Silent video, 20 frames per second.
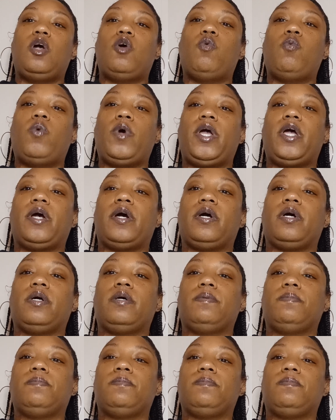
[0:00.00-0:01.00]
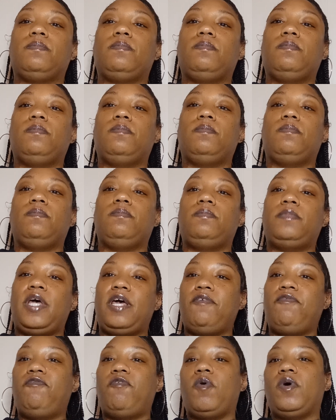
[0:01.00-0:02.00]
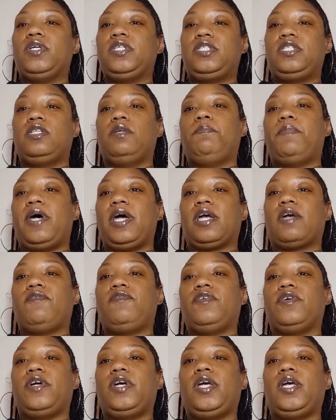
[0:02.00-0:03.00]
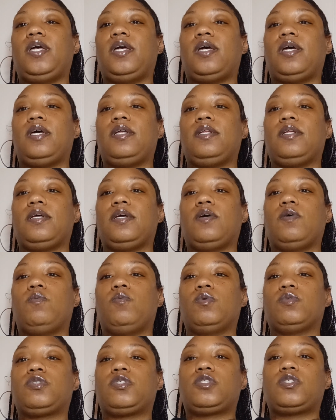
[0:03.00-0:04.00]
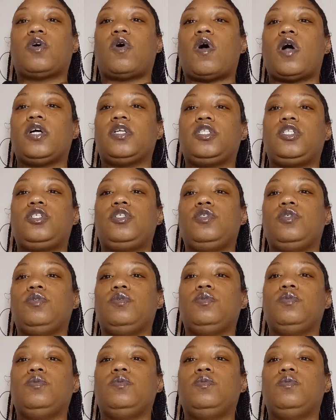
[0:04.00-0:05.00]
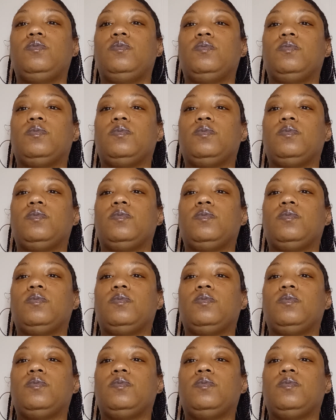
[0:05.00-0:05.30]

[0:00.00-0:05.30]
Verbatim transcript: where that voice in the back of your head will start to